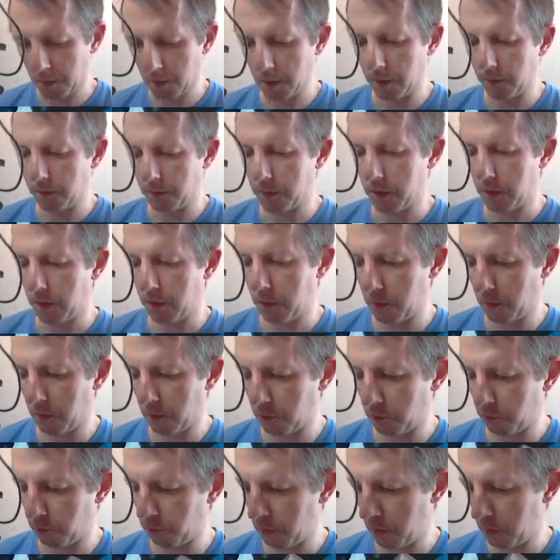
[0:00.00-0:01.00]
I've taken all the
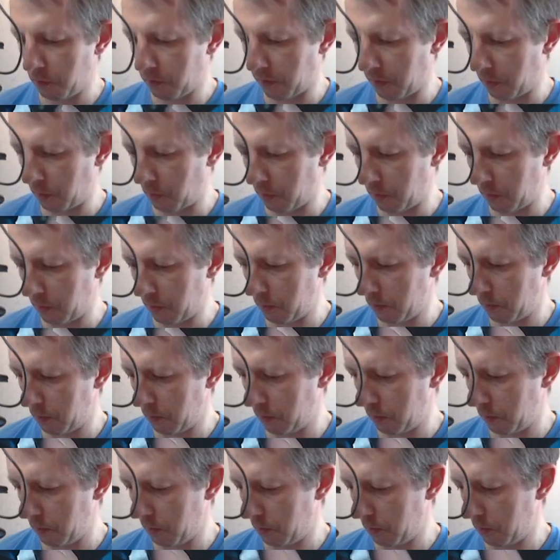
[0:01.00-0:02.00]
screws out.
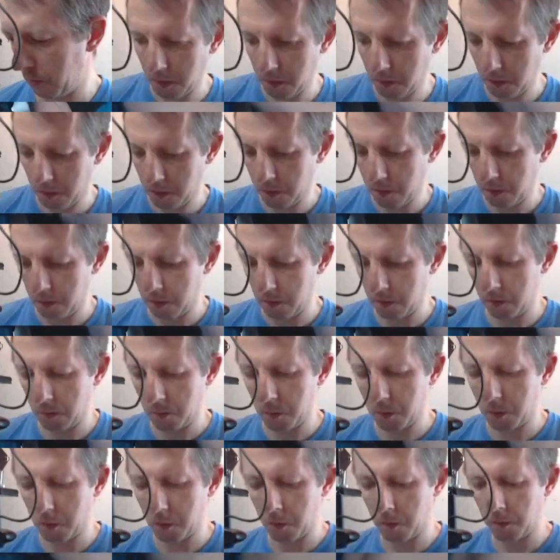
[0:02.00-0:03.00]
There
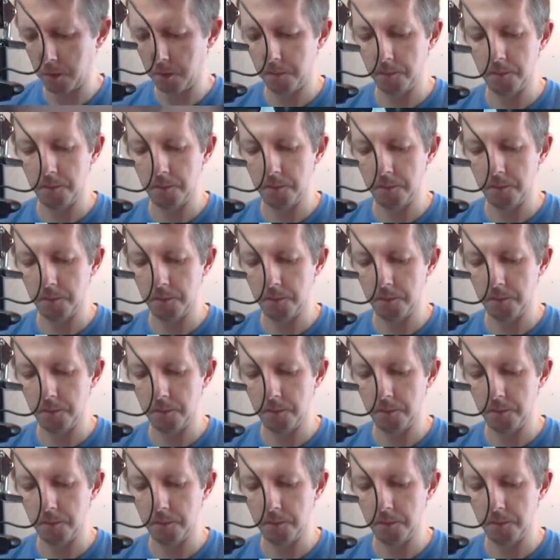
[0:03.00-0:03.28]
we go.